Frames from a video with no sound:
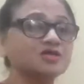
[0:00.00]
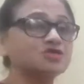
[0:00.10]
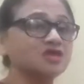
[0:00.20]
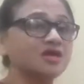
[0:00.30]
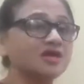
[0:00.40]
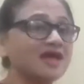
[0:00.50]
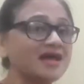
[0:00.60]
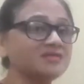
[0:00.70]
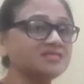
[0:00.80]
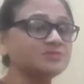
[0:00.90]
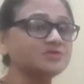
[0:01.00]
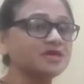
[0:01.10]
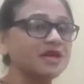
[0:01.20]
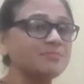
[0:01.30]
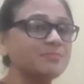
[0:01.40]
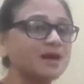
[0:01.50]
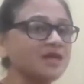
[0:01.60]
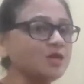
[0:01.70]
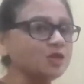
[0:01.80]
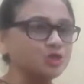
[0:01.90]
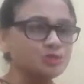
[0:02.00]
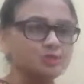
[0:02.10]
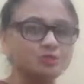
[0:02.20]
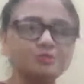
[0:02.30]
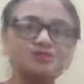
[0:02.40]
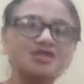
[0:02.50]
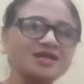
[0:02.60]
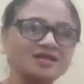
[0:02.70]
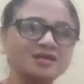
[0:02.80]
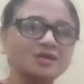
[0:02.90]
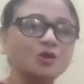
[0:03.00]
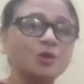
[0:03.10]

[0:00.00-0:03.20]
share, and subscribe my YouTube channel.